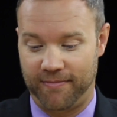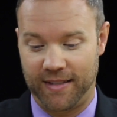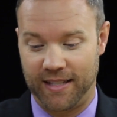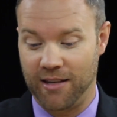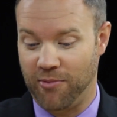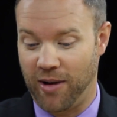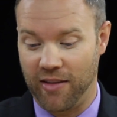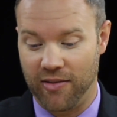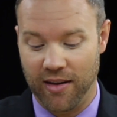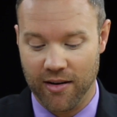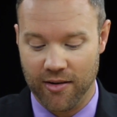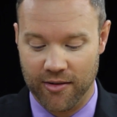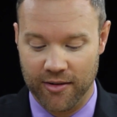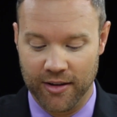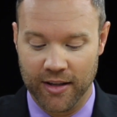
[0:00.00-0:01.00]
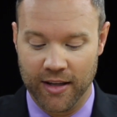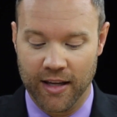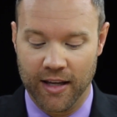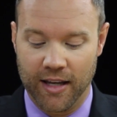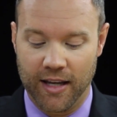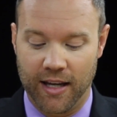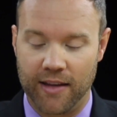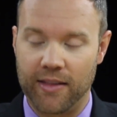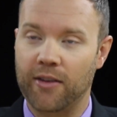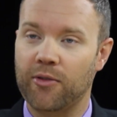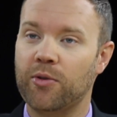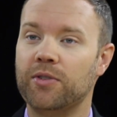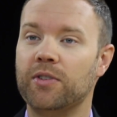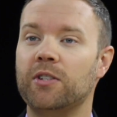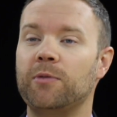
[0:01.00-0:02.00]
see right there. And then, of
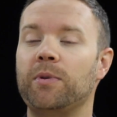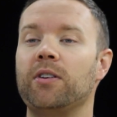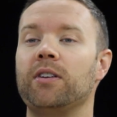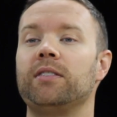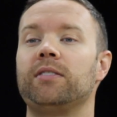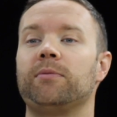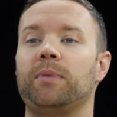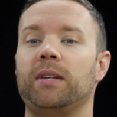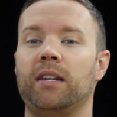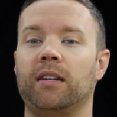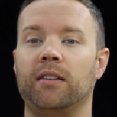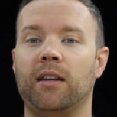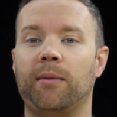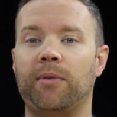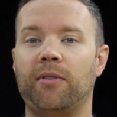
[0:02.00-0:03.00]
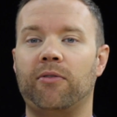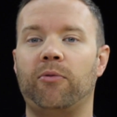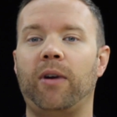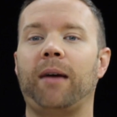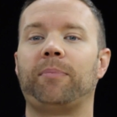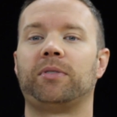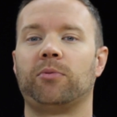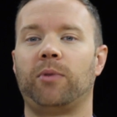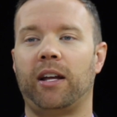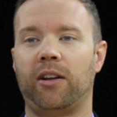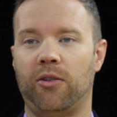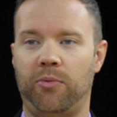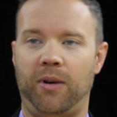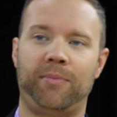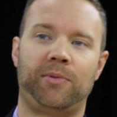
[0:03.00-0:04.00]
course, experience being number of reps, what I
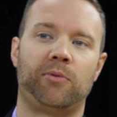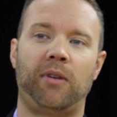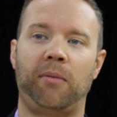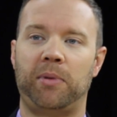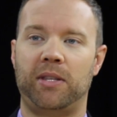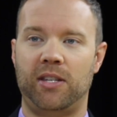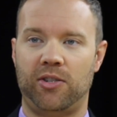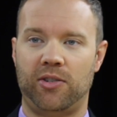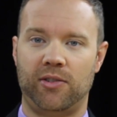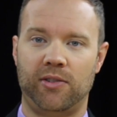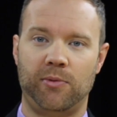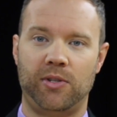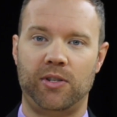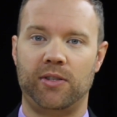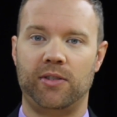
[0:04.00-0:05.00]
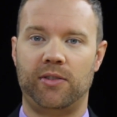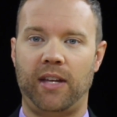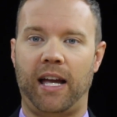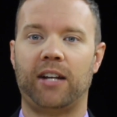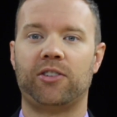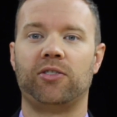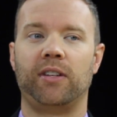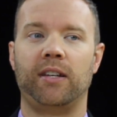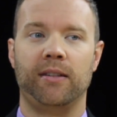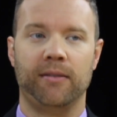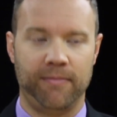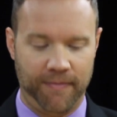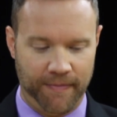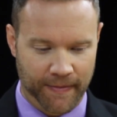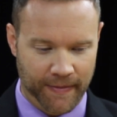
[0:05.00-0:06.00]
call reps or repetitions, which is actually
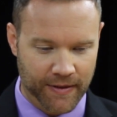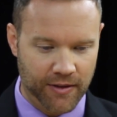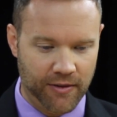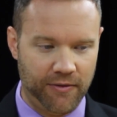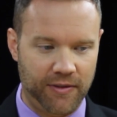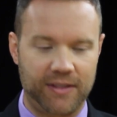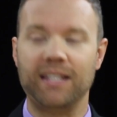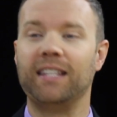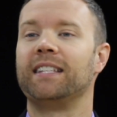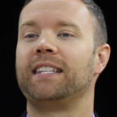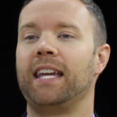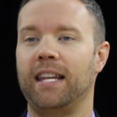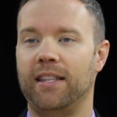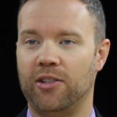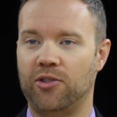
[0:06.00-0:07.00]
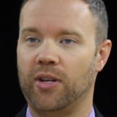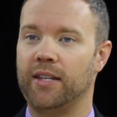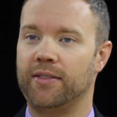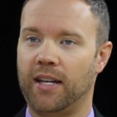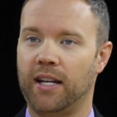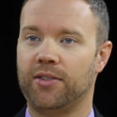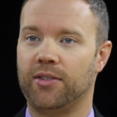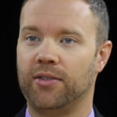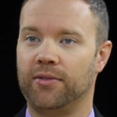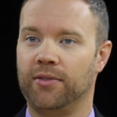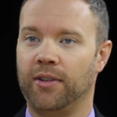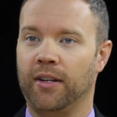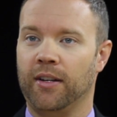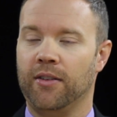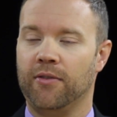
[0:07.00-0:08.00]
facilitating the
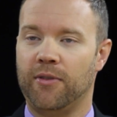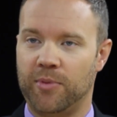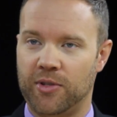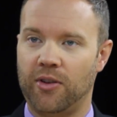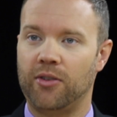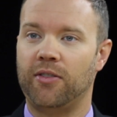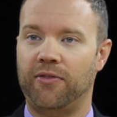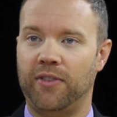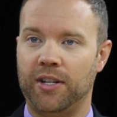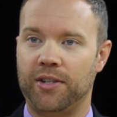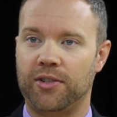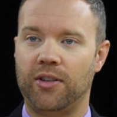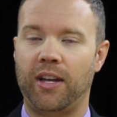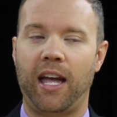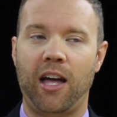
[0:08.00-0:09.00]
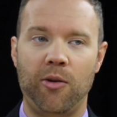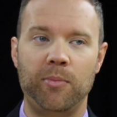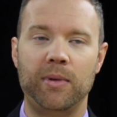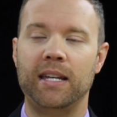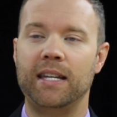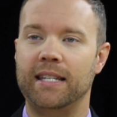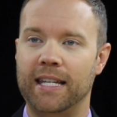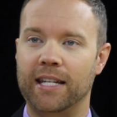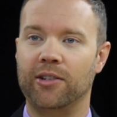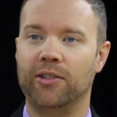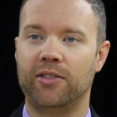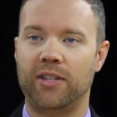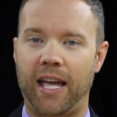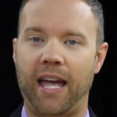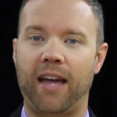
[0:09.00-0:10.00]
transaction from start to finish. How many
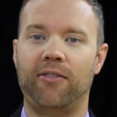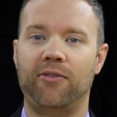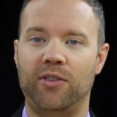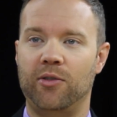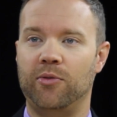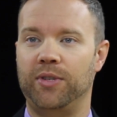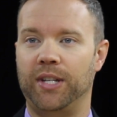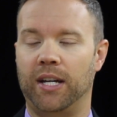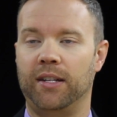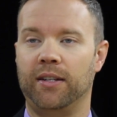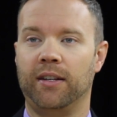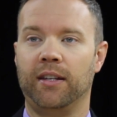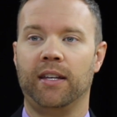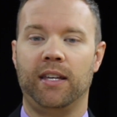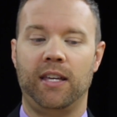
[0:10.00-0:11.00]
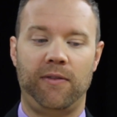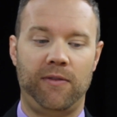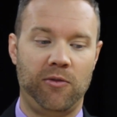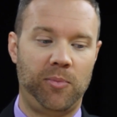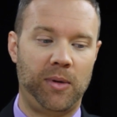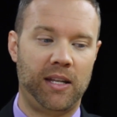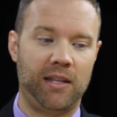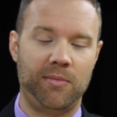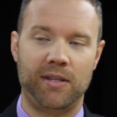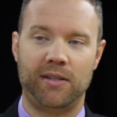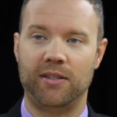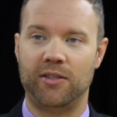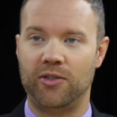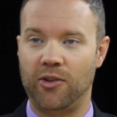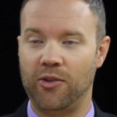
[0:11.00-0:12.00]
deals have you done? If you've been in the
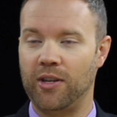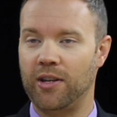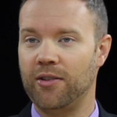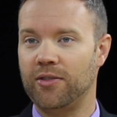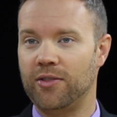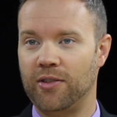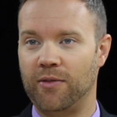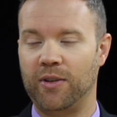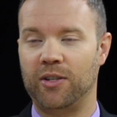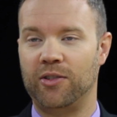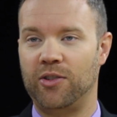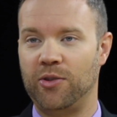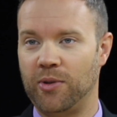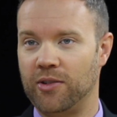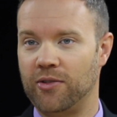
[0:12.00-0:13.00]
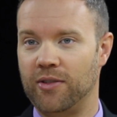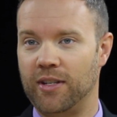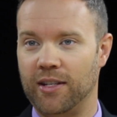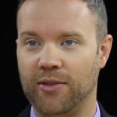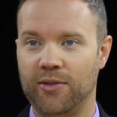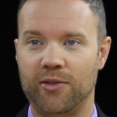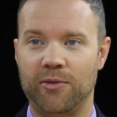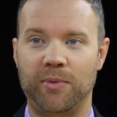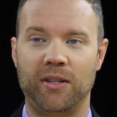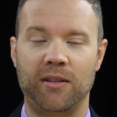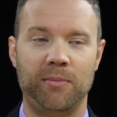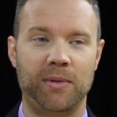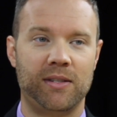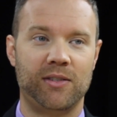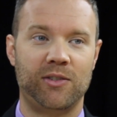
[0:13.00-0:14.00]
business 2 years and you've done 200 deals, you've been in
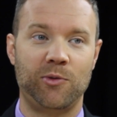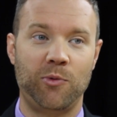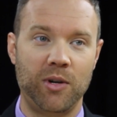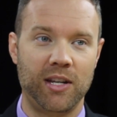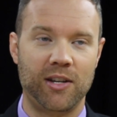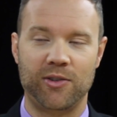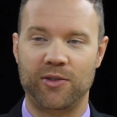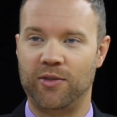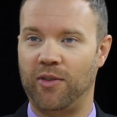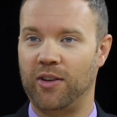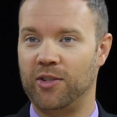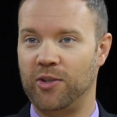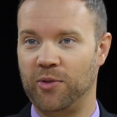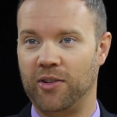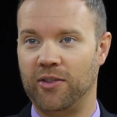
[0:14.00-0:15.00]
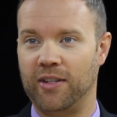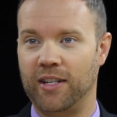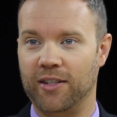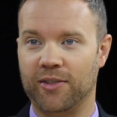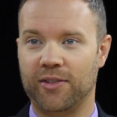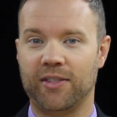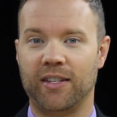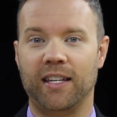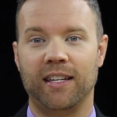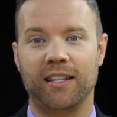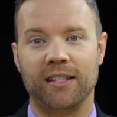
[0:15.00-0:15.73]
the business 20 years and you've done 200 deals,